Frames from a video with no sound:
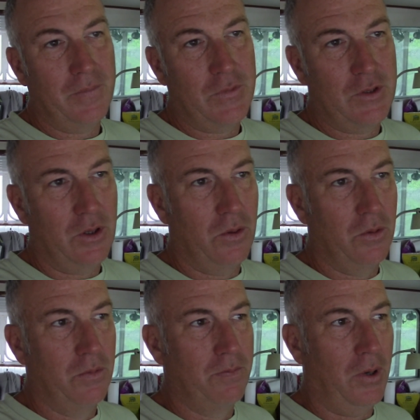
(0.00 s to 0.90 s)

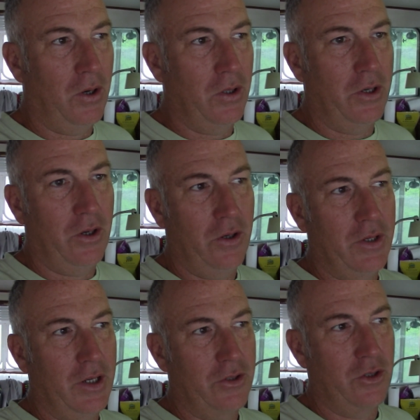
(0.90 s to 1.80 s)
So all in all,
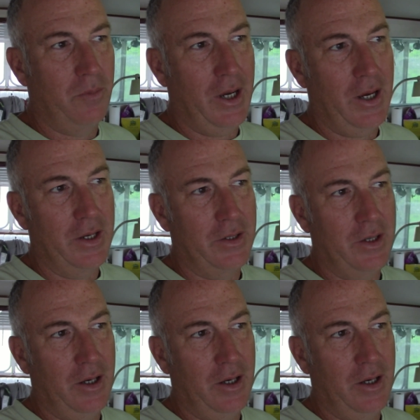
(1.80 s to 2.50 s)
not too bad.